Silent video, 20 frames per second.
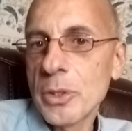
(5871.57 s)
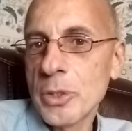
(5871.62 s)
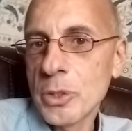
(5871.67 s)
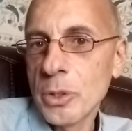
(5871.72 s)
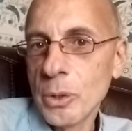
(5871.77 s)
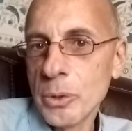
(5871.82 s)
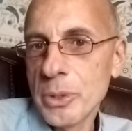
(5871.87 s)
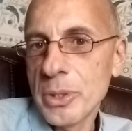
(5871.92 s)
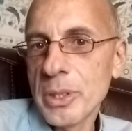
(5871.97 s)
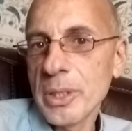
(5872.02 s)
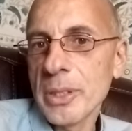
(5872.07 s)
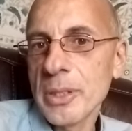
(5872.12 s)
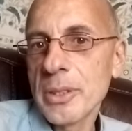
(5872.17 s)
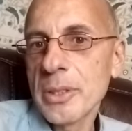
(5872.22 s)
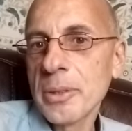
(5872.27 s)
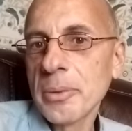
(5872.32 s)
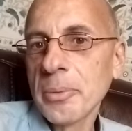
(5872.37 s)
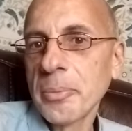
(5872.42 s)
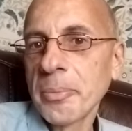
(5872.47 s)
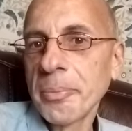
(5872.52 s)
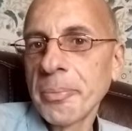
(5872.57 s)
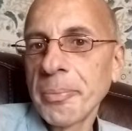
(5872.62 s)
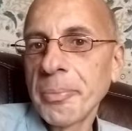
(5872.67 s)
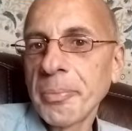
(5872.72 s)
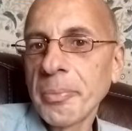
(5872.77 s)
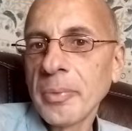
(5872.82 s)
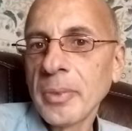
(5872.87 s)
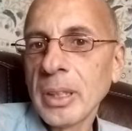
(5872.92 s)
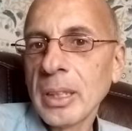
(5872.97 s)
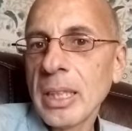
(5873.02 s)
solstice.
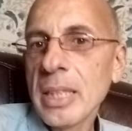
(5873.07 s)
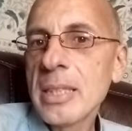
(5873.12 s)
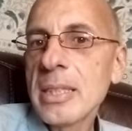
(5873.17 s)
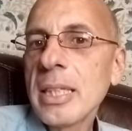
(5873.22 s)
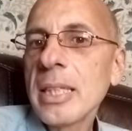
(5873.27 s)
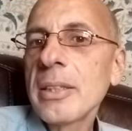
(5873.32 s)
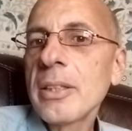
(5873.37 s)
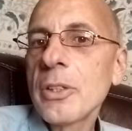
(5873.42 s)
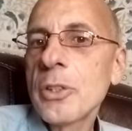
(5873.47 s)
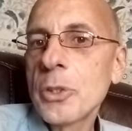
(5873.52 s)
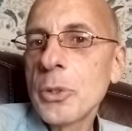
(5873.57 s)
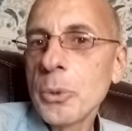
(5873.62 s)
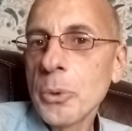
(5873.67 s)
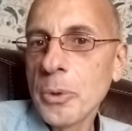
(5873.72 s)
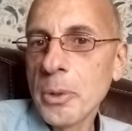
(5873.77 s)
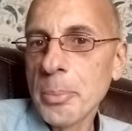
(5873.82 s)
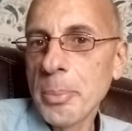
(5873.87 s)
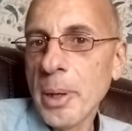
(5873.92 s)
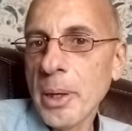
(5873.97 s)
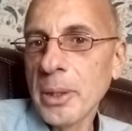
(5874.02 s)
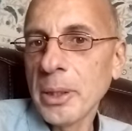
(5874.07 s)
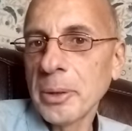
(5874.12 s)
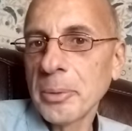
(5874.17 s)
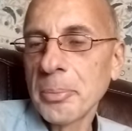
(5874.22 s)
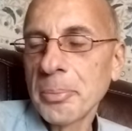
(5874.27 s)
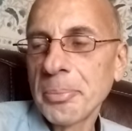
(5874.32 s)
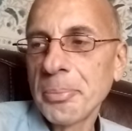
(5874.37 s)
Let's get the truth about it.